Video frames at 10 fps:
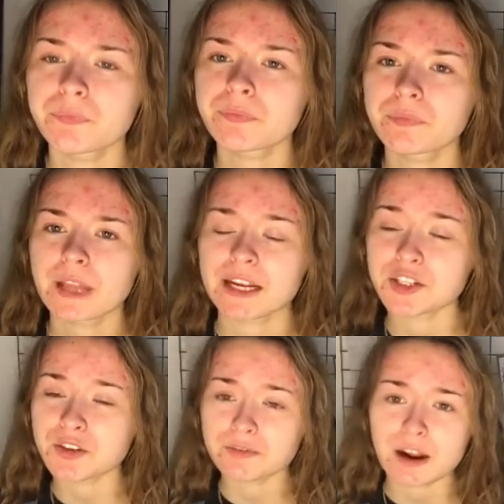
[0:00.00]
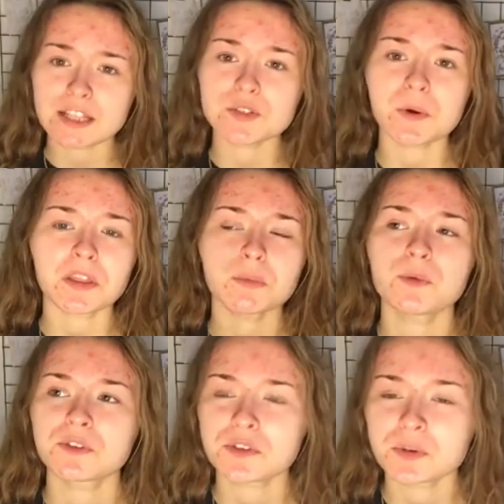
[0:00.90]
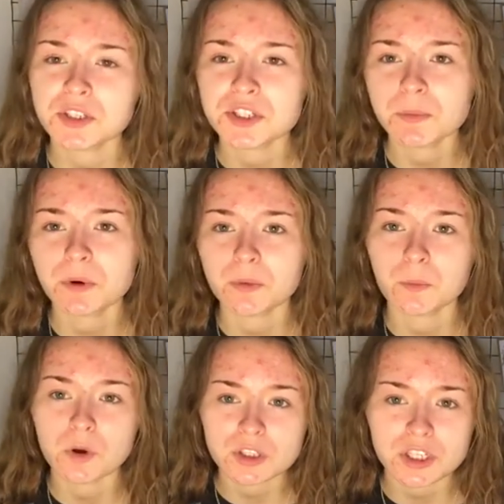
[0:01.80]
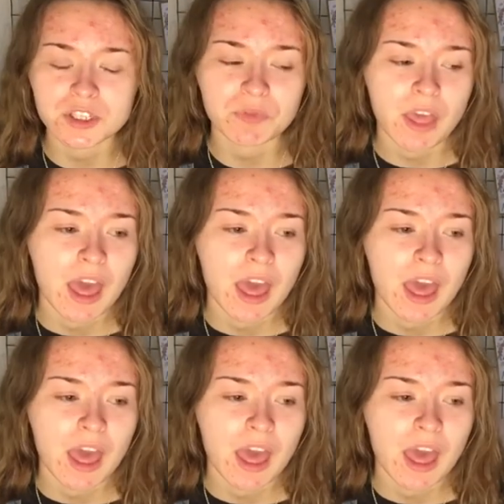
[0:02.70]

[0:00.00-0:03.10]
like two friends, one of them was a Christian, one of them wasn't,